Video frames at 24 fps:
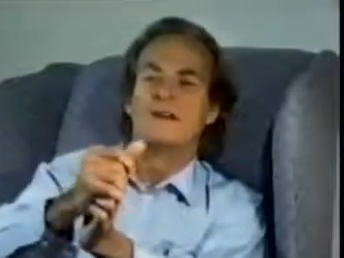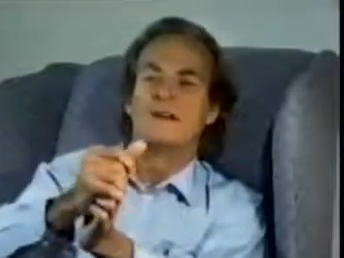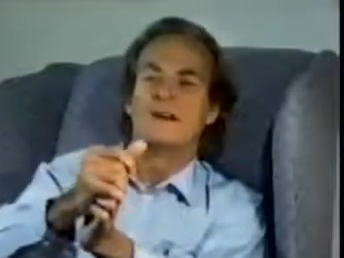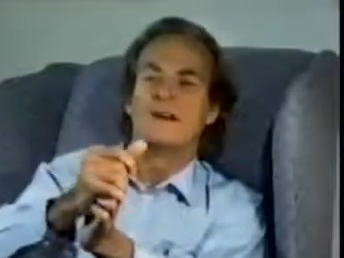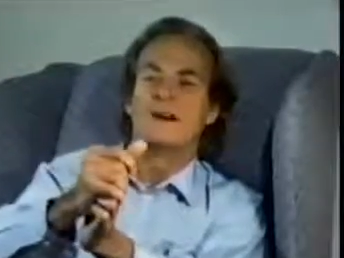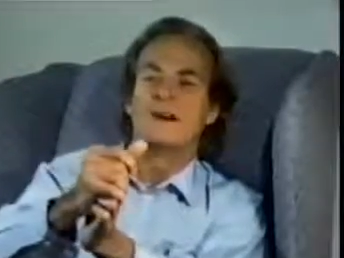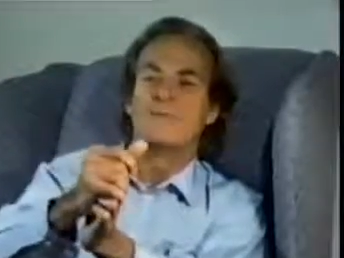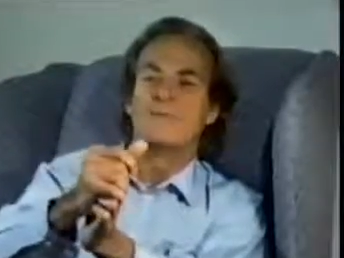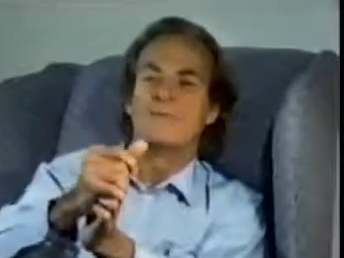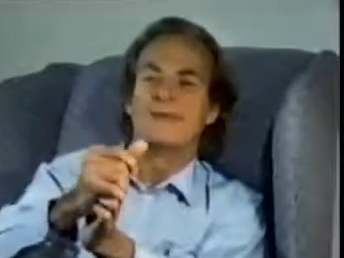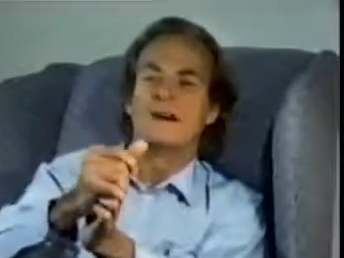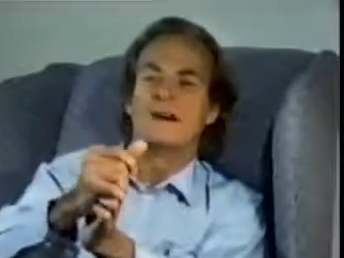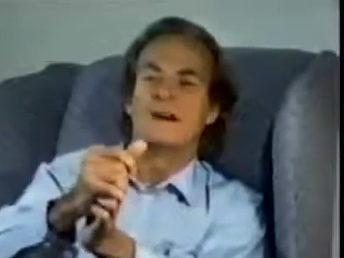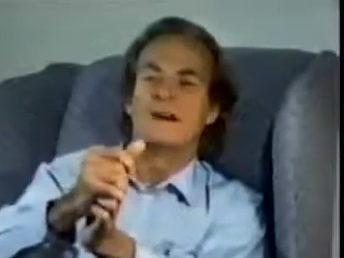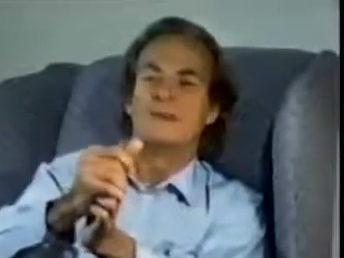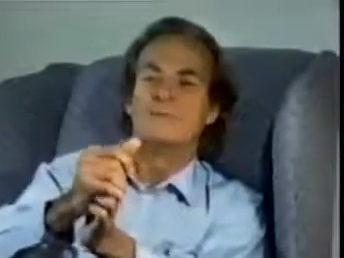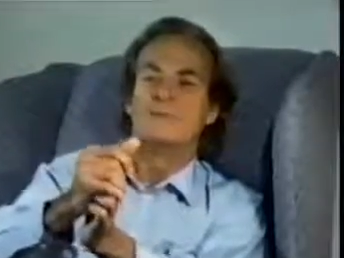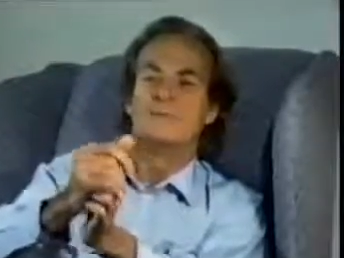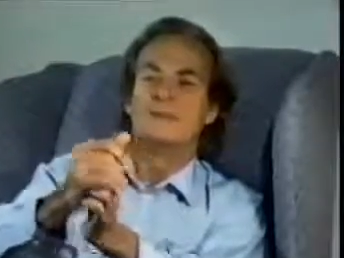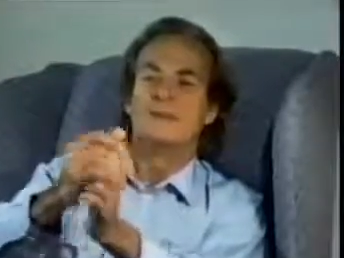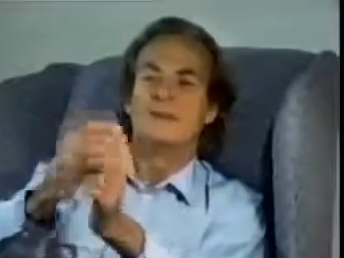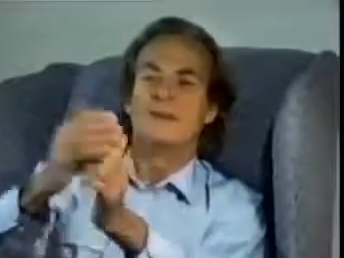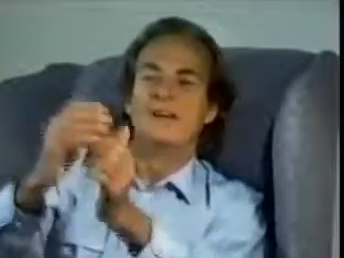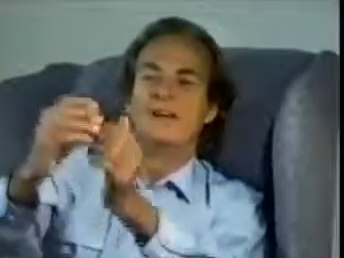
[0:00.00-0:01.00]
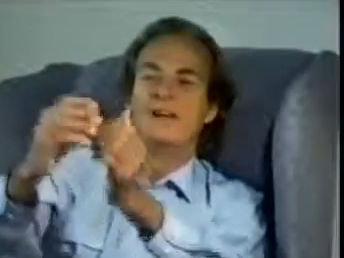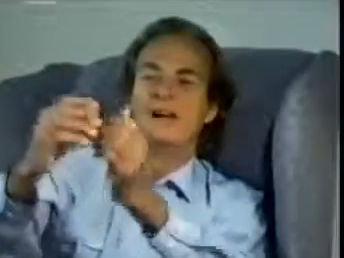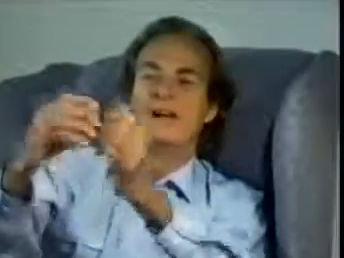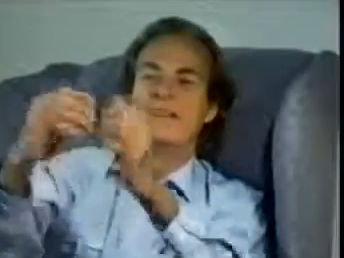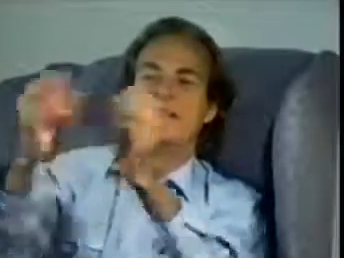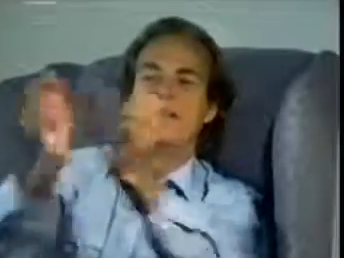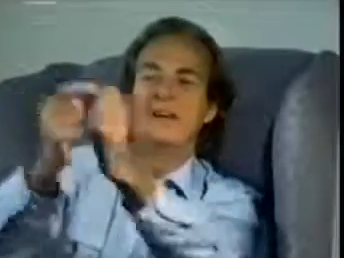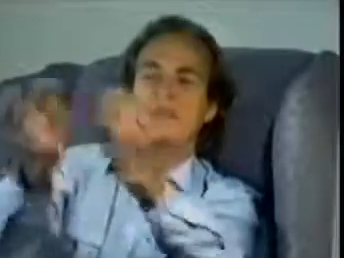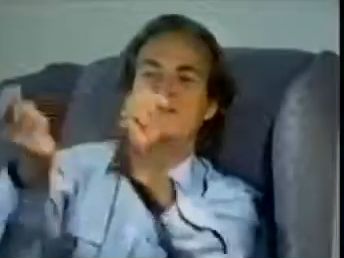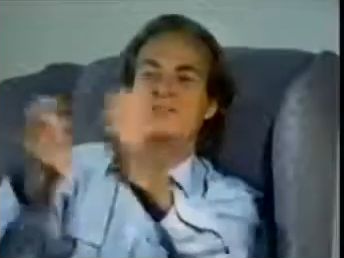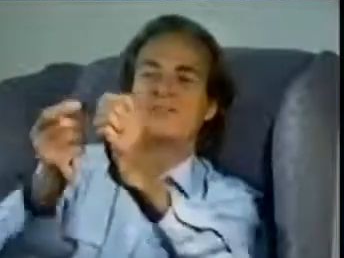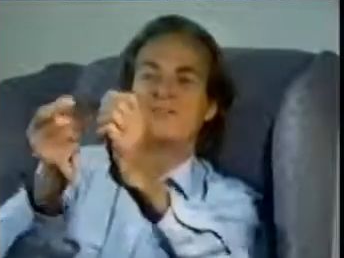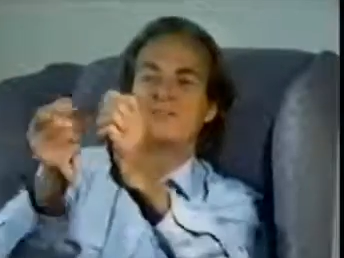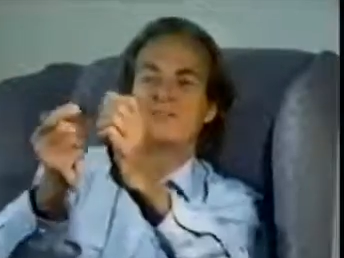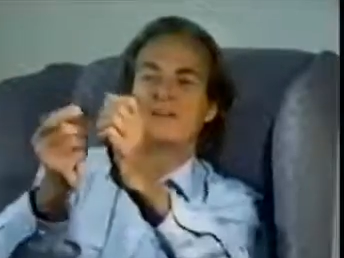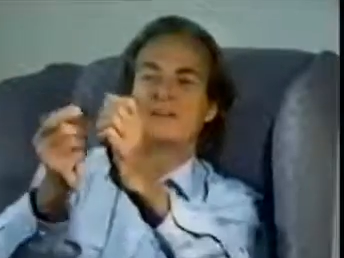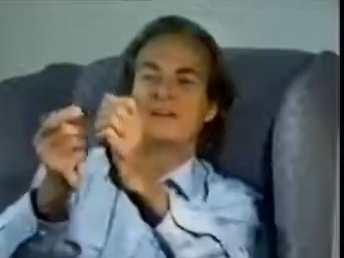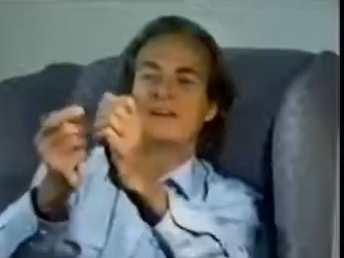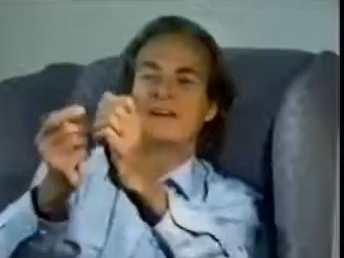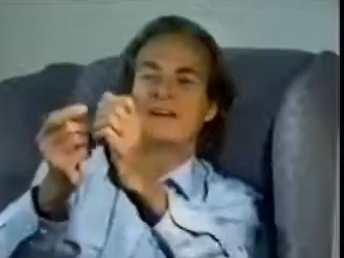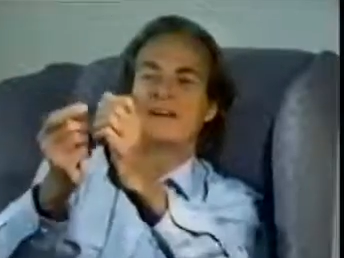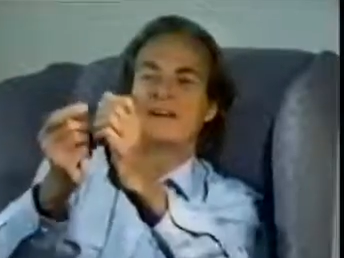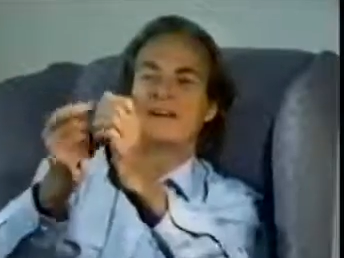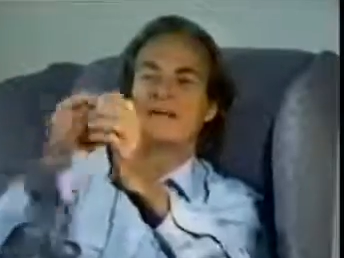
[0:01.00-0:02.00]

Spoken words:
carbon atoms, and they jiggle,